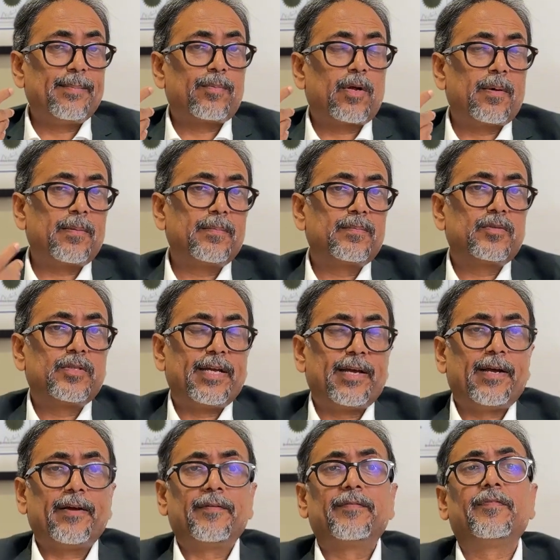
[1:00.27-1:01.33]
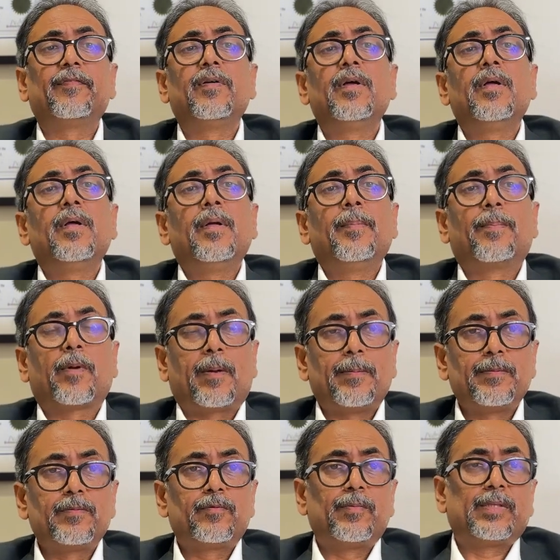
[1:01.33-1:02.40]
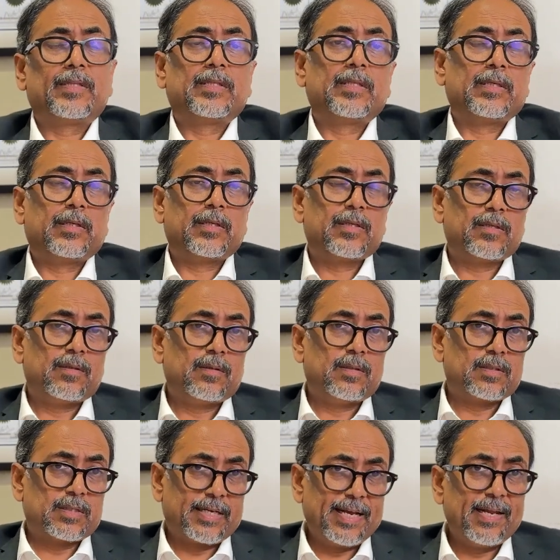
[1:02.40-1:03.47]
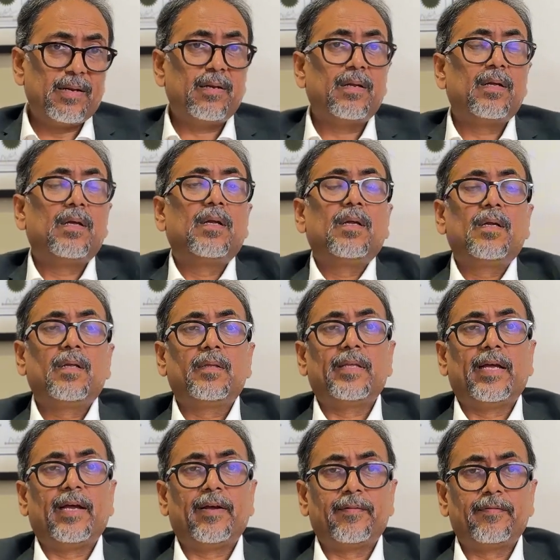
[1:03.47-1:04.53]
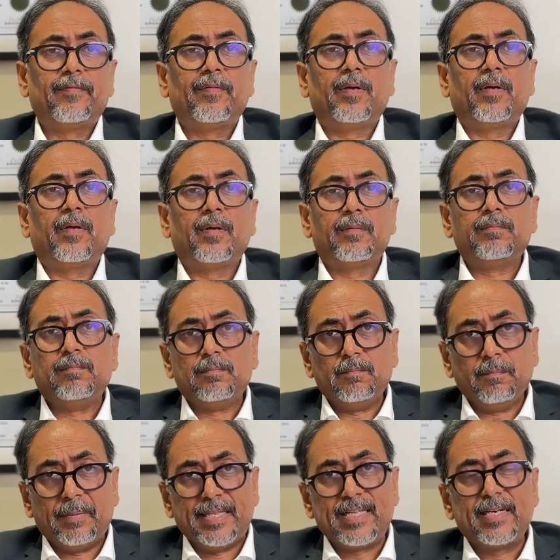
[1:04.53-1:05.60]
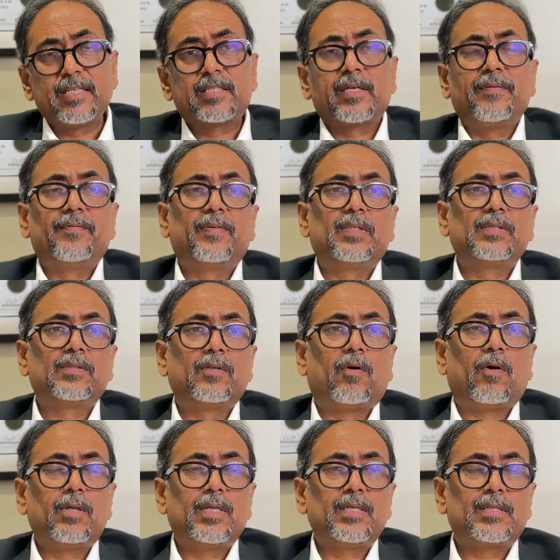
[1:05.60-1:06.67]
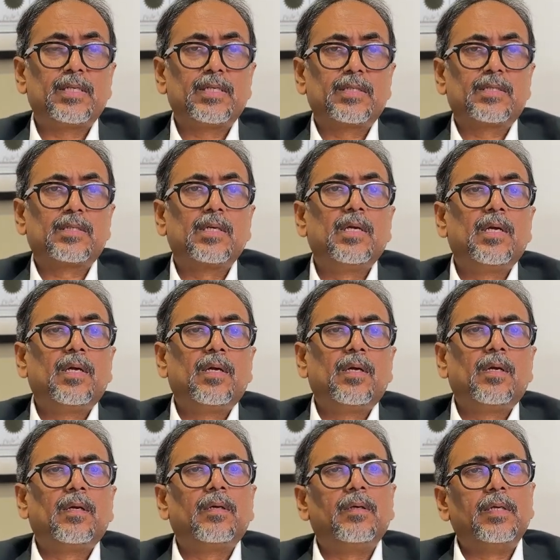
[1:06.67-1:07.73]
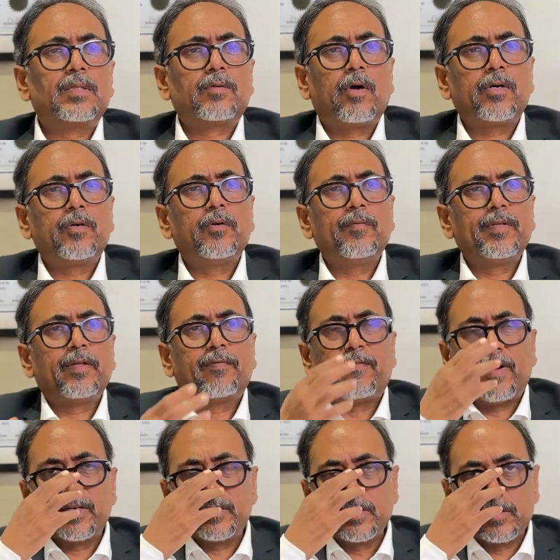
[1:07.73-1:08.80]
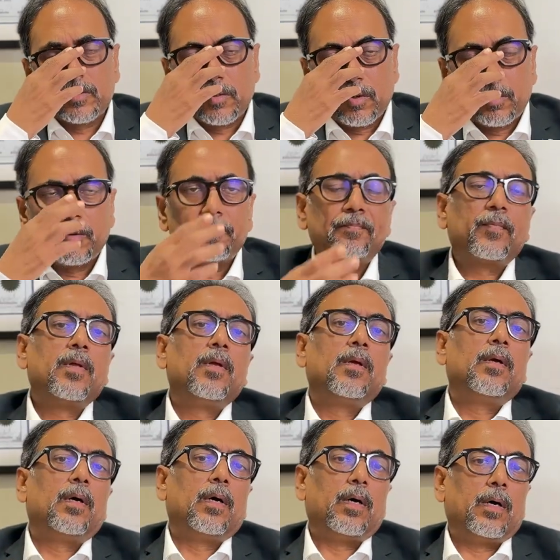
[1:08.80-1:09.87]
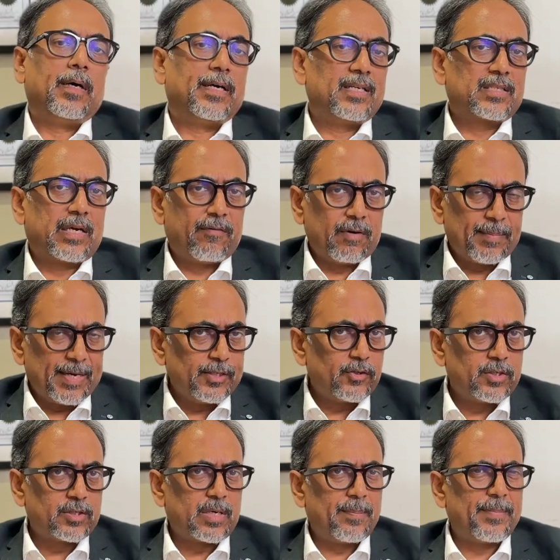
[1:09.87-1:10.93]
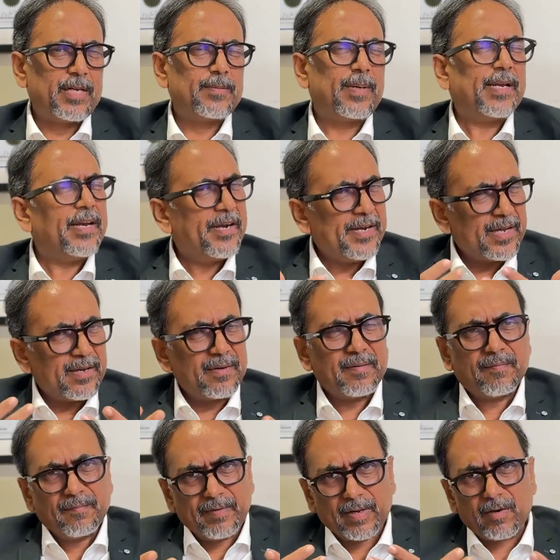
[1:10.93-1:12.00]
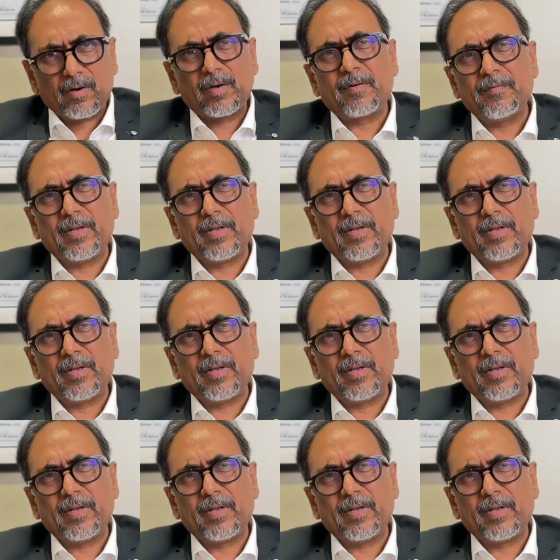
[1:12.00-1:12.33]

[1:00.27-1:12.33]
problems, they have problems with the skin, they have breathing discomfort. So all this is got to do with the function. So it is covered by insurance companies. But in India, we are not